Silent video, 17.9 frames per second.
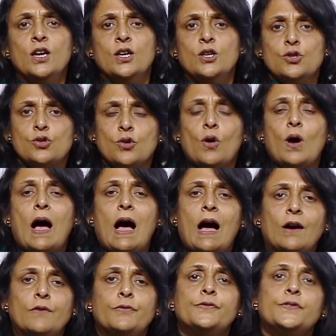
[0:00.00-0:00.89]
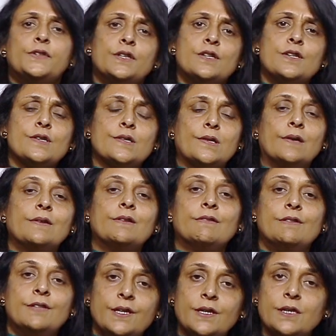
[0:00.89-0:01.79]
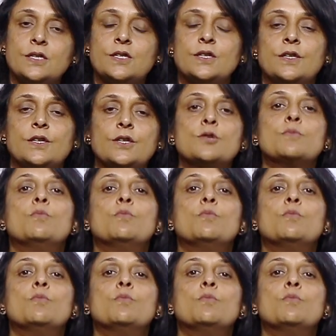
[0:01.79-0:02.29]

So after a certain distance,